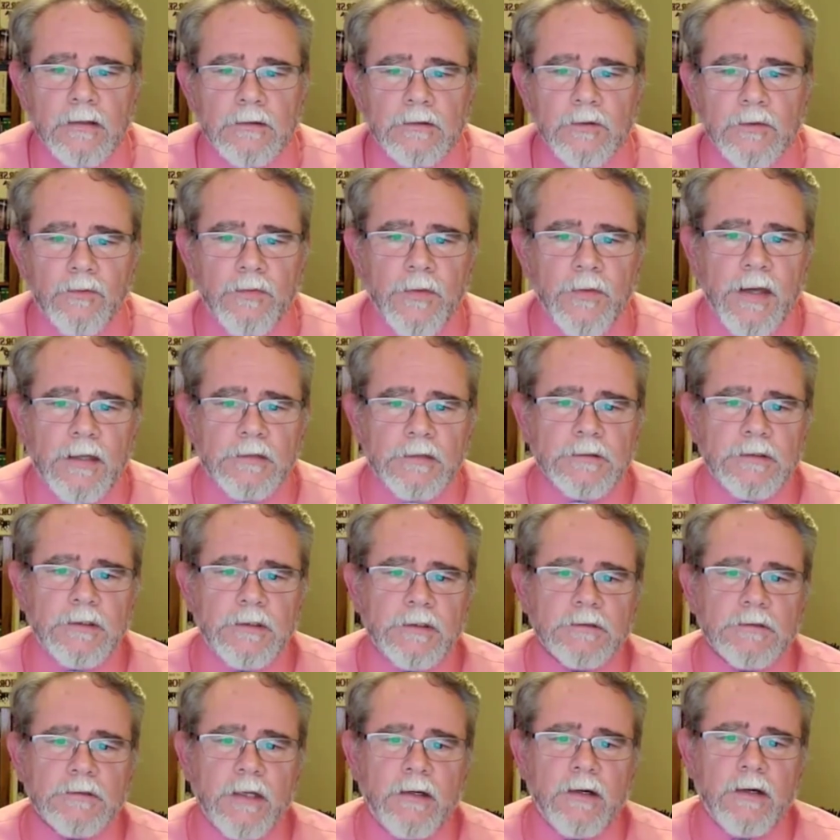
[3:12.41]
2,000
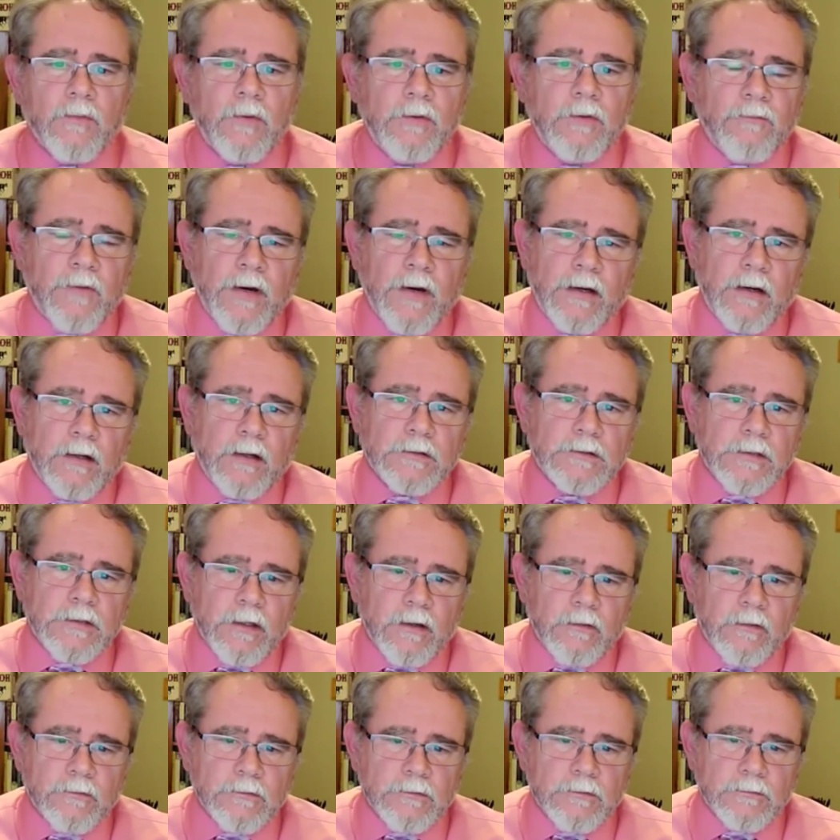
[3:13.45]
years later, we find
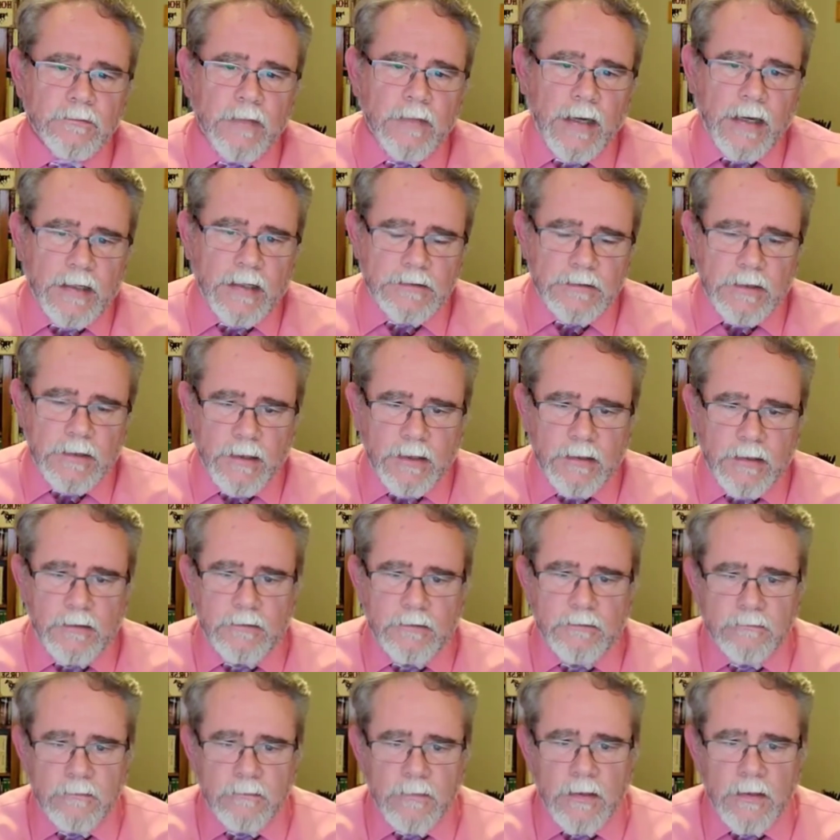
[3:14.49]
ourselves isolated,